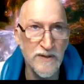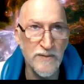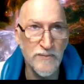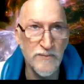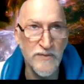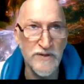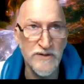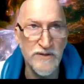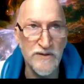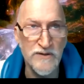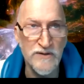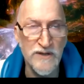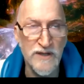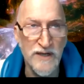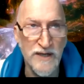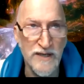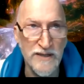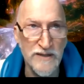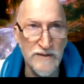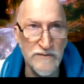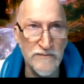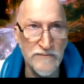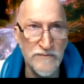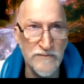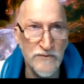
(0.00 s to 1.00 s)
but you'll
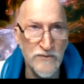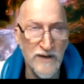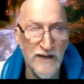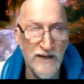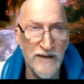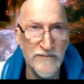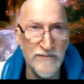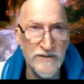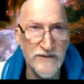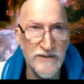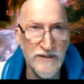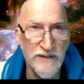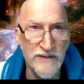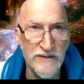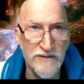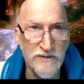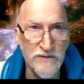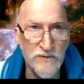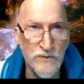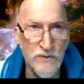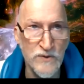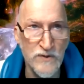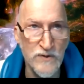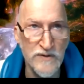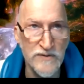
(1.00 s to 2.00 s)
kind of gravitate
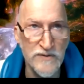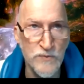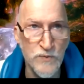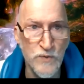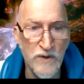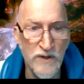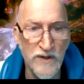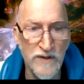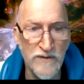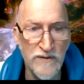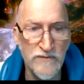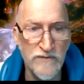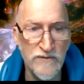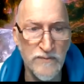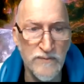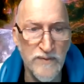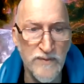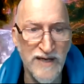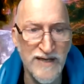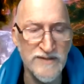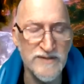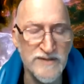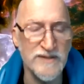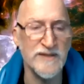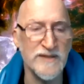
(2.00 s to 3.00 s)
towards one of them
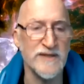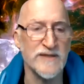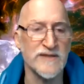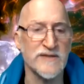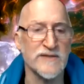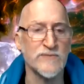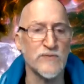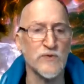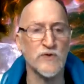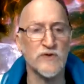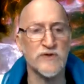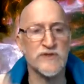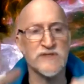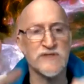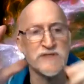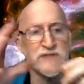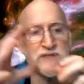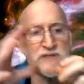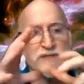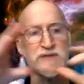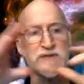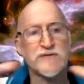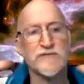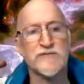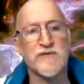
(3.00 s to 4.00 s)
as it gets more
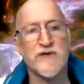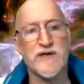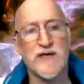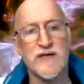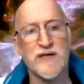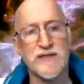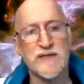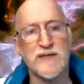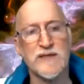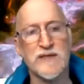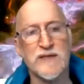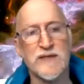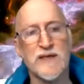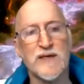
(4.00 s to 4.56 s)
solidified